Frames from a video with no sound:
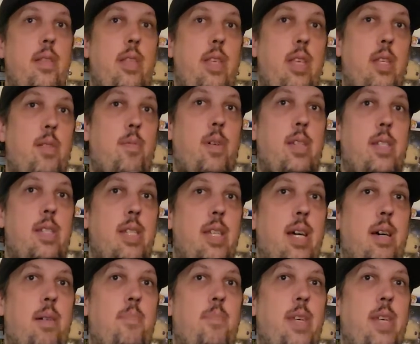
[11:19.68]
These ones,
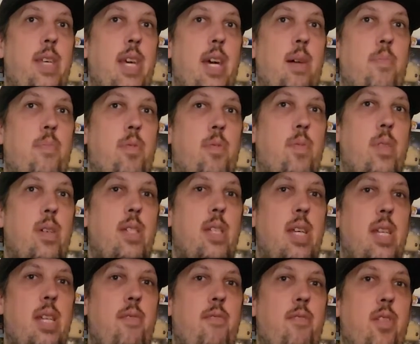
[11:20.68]
not Big Apple ones. I
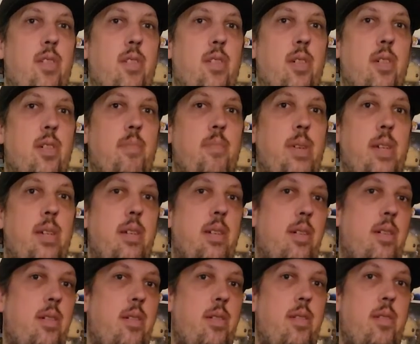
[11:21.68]
don't even know.
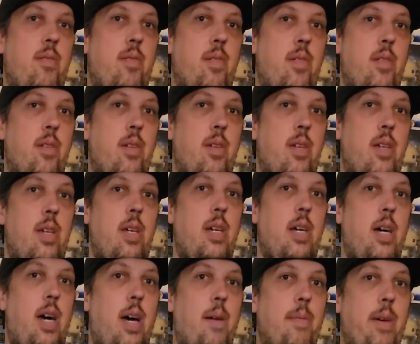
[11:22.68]
I don't know.
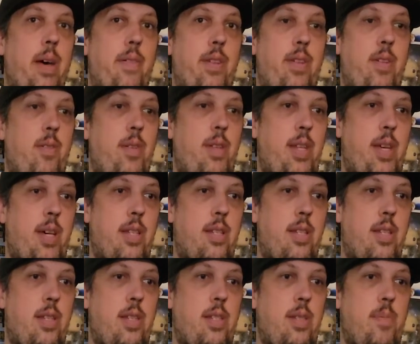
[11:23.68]
I'm gonna have to do a test
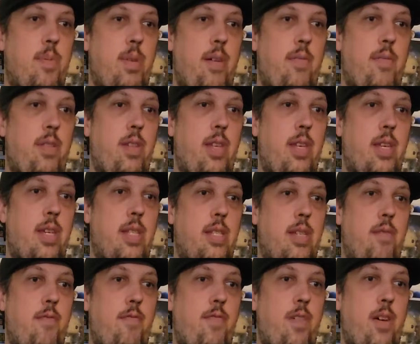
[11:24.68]
on this. I'm gonna have to, like I
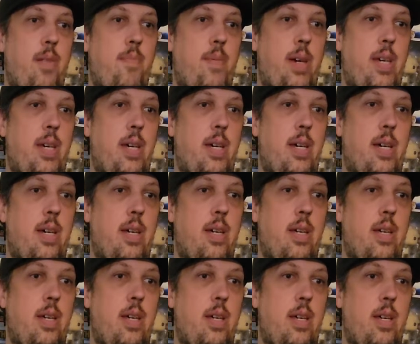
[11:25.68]
said, find my uh,
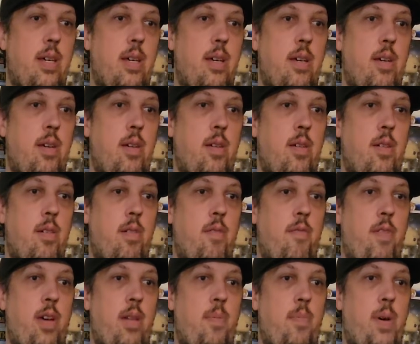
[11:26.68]

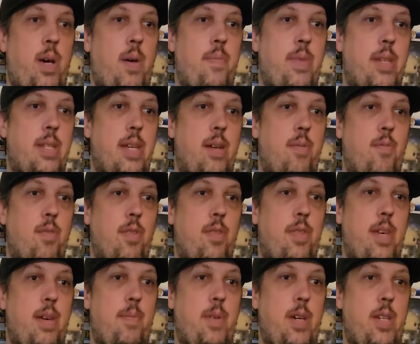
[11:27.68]
find a pop that's not worth
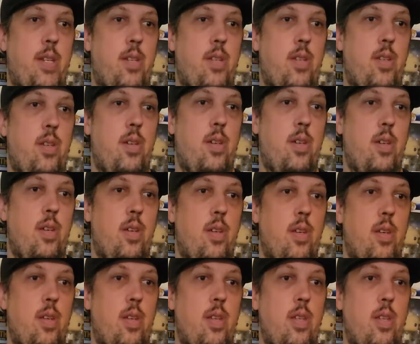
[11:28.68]
that much
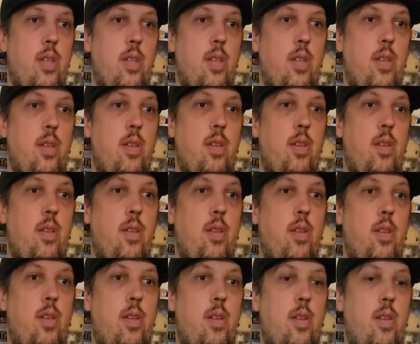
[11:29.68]
or oh, you can do
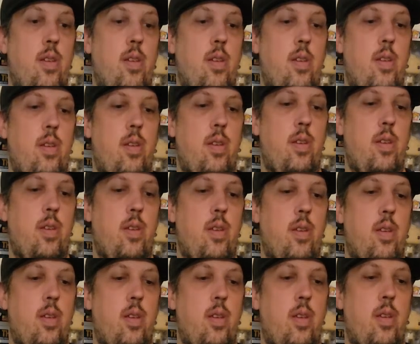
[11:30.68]
uh, the other iron
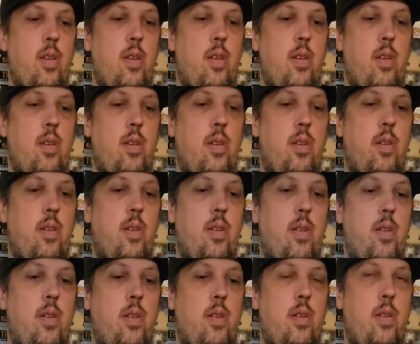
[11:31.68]
heart that you're not
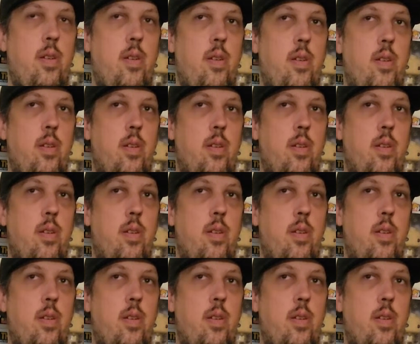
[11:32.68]
giving away.